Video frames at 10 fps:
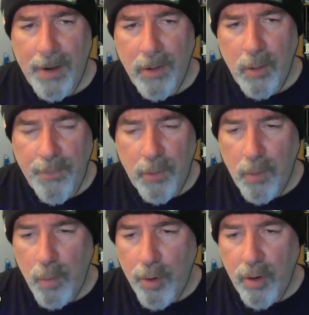I don't know if
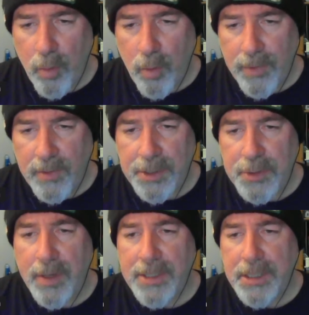you're at work or what the
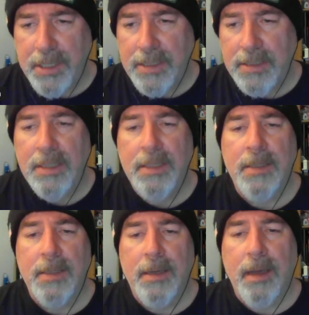situation is.
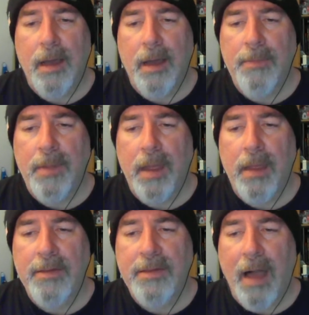
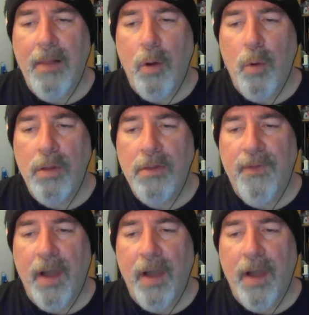Salah always